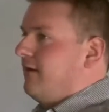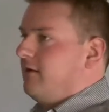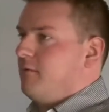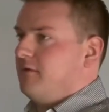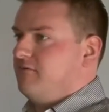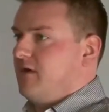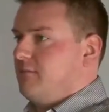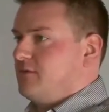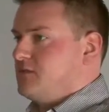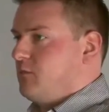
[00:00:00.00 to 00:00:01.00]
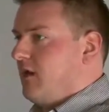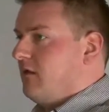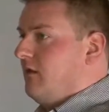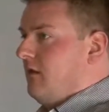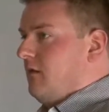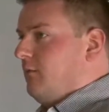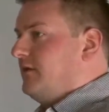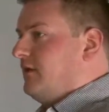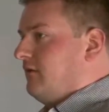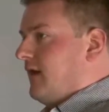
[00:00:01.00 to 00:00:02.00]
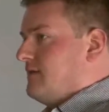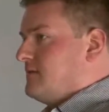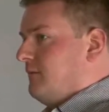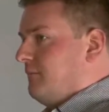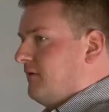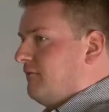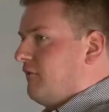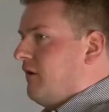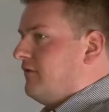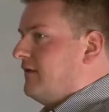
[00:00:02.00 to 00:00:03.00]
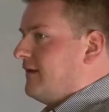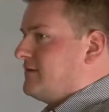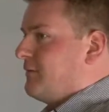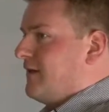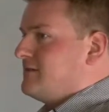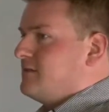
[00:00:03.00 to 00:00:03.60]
economic development as well, with the Youth Council being involved in that as well.